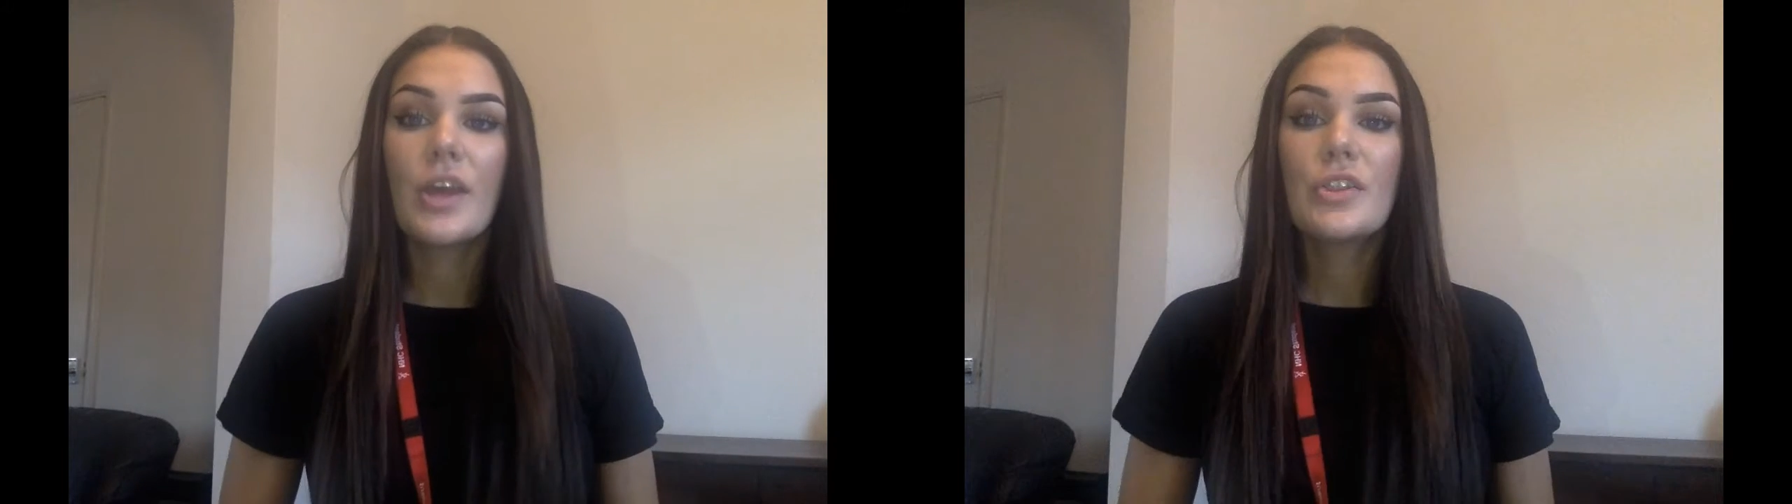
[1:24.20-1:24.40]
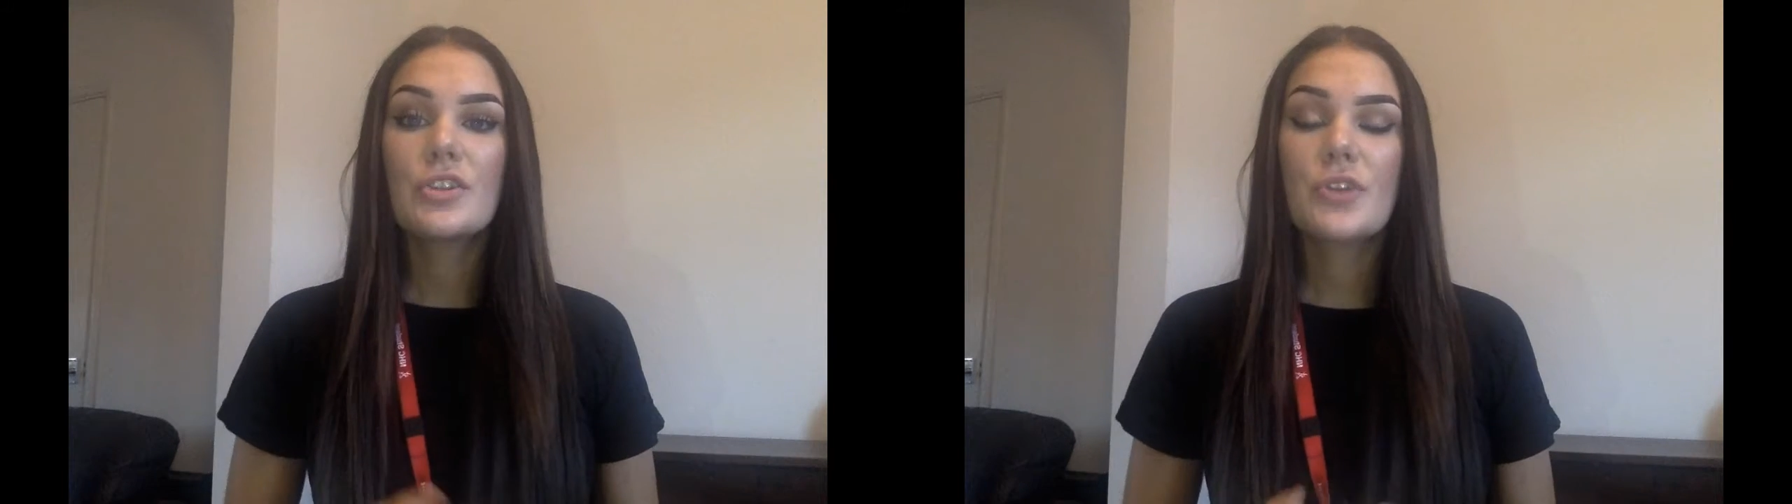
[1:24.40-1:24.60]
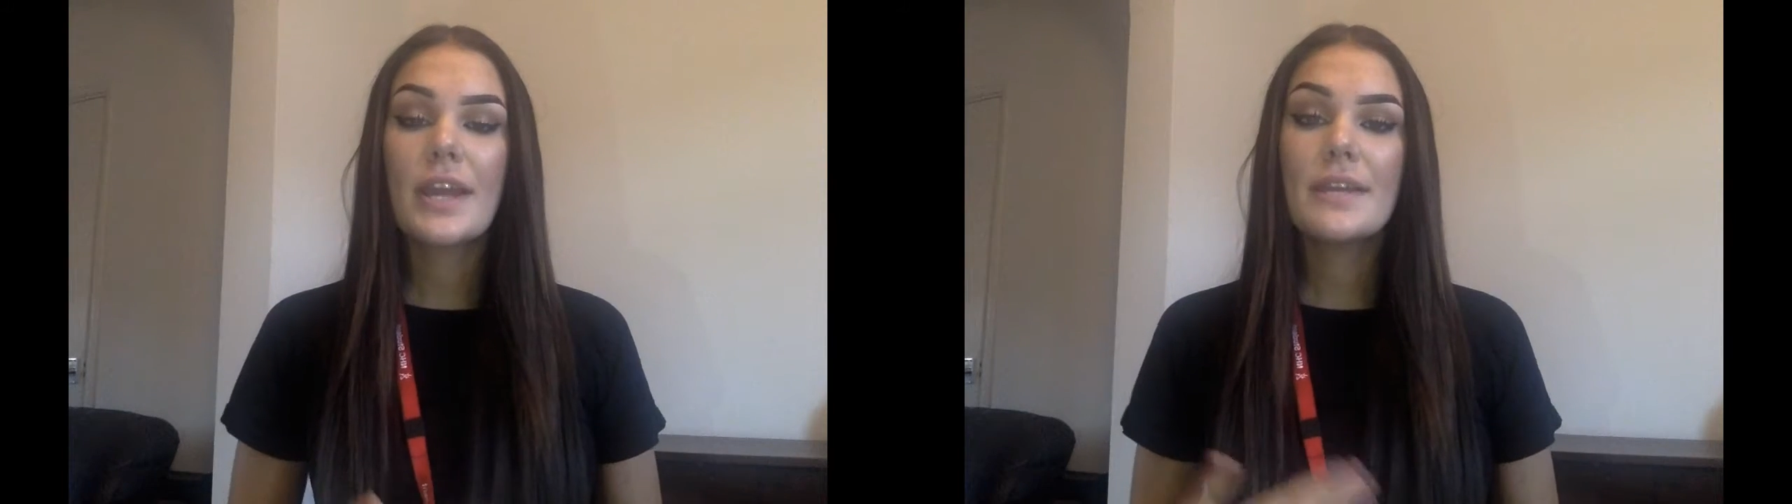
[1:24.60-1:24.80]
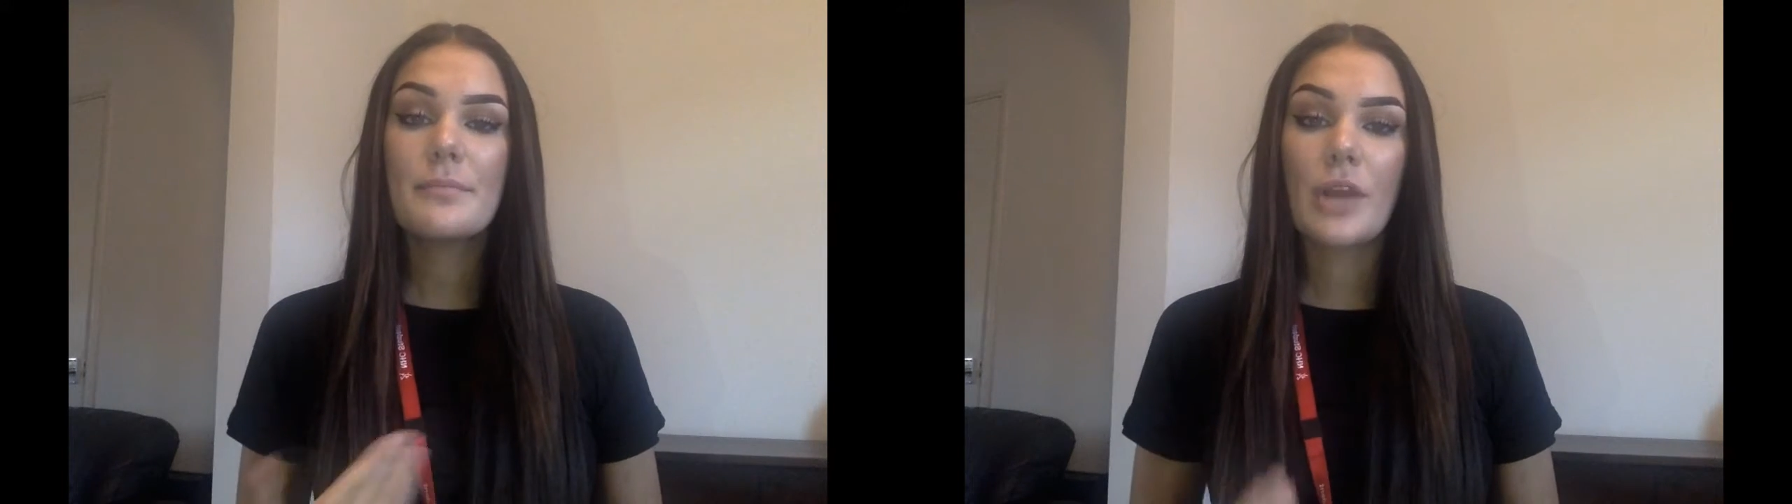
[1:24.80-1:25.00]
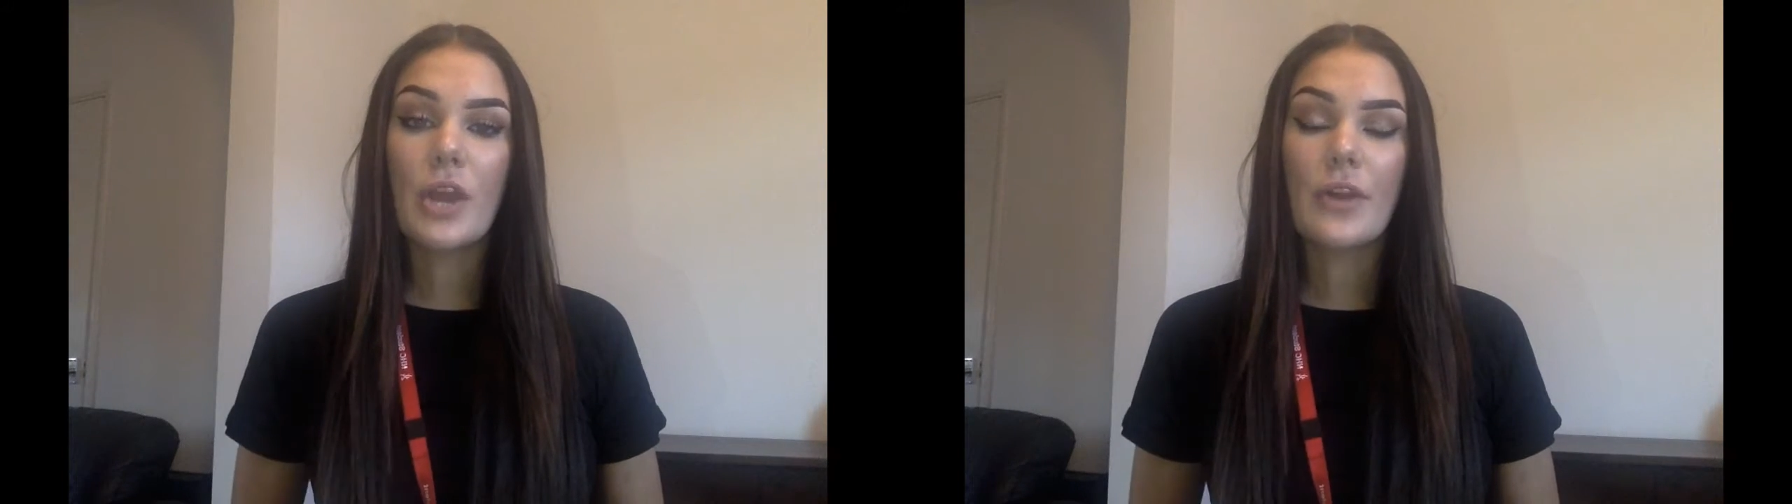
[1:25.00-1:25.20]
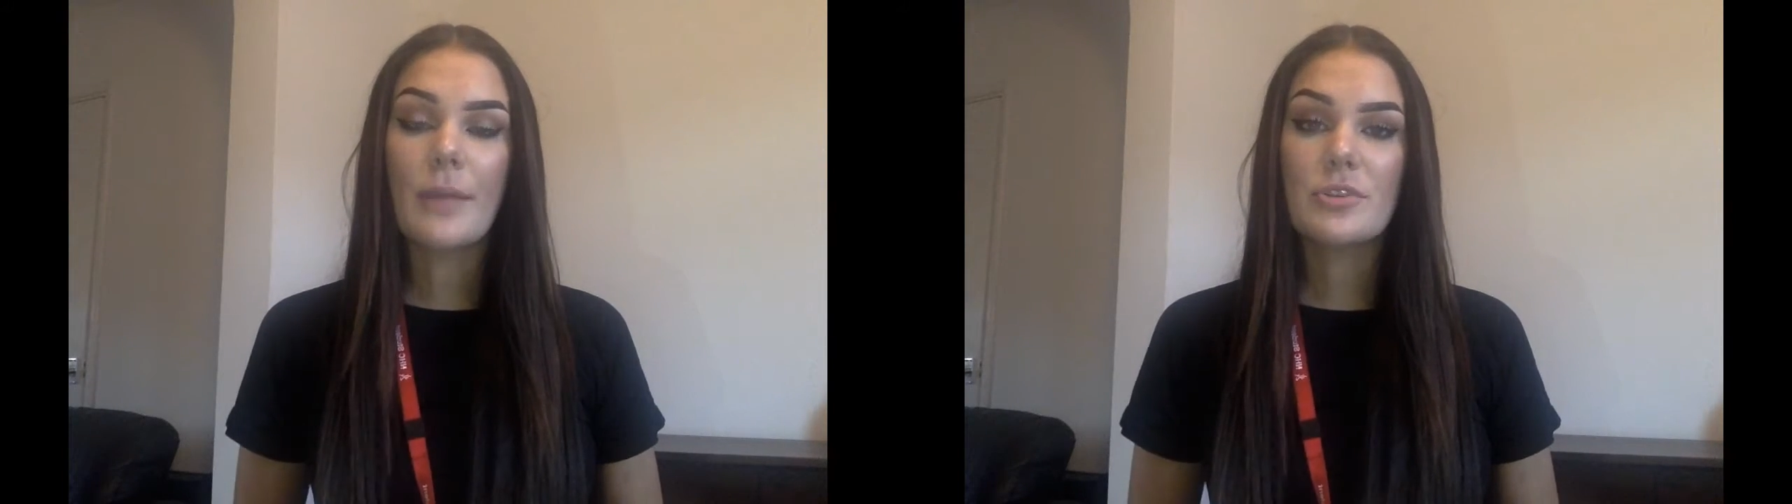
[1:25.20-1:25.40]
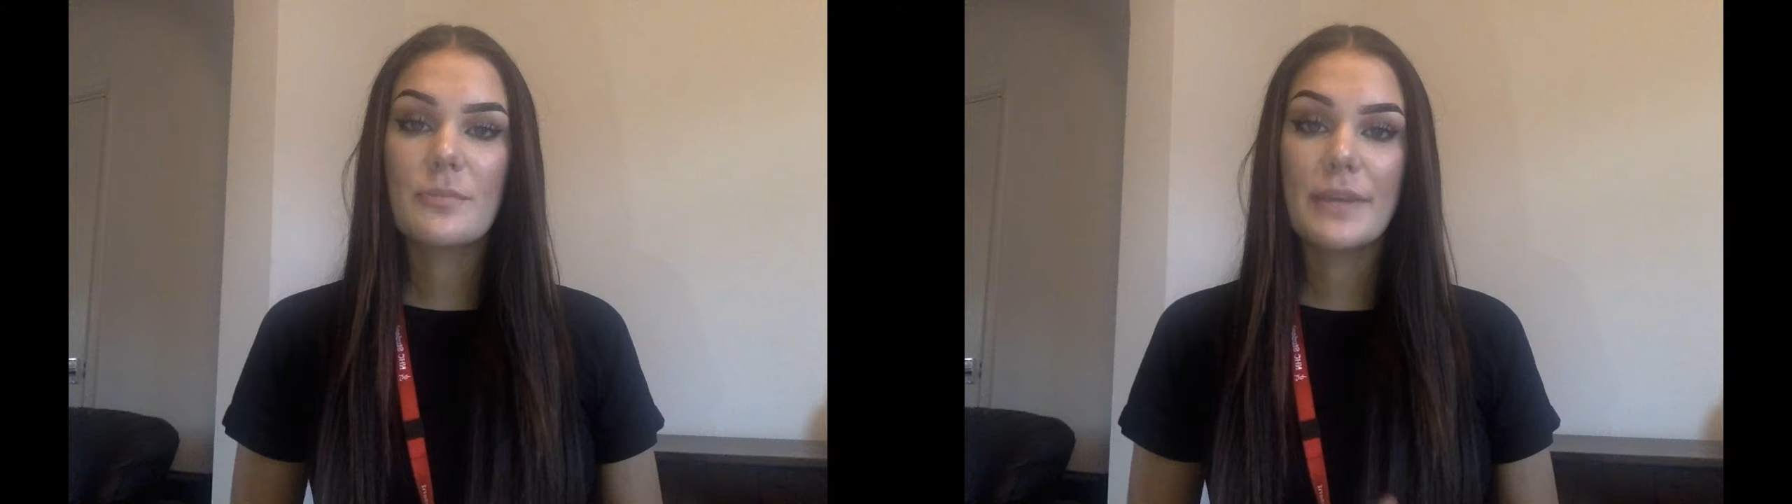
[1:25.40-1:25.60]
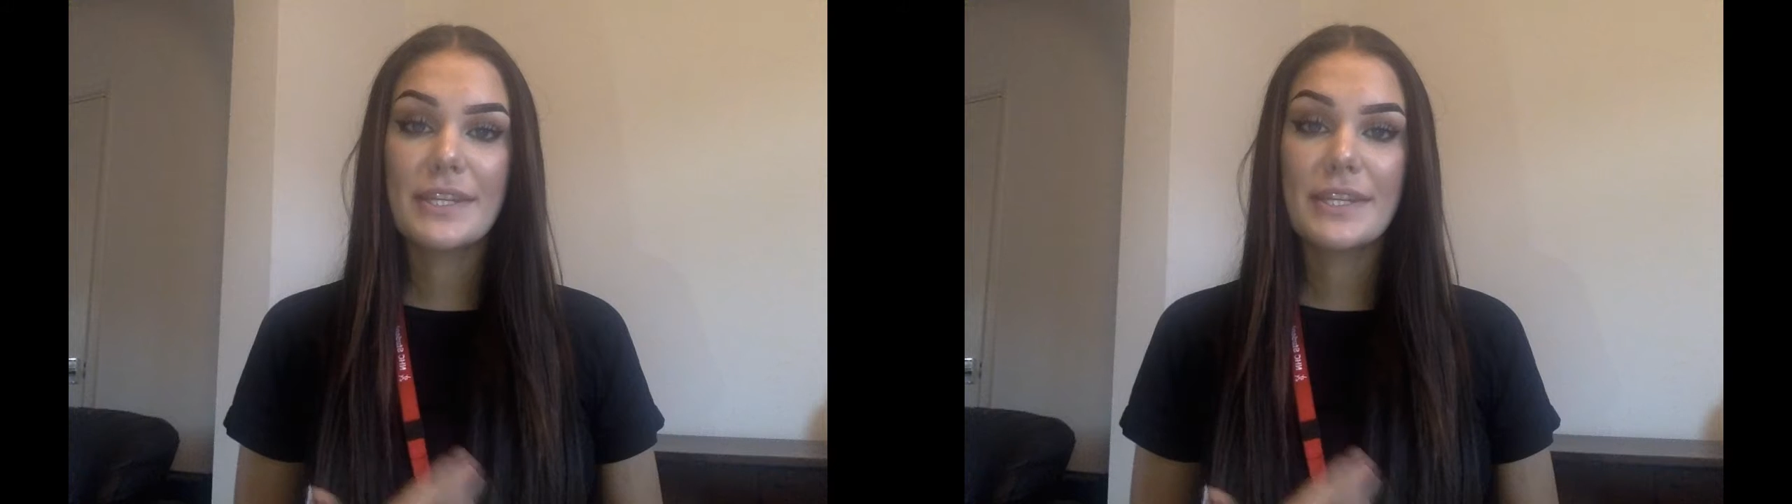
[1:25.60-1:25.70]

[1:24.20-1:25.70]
The training programme should be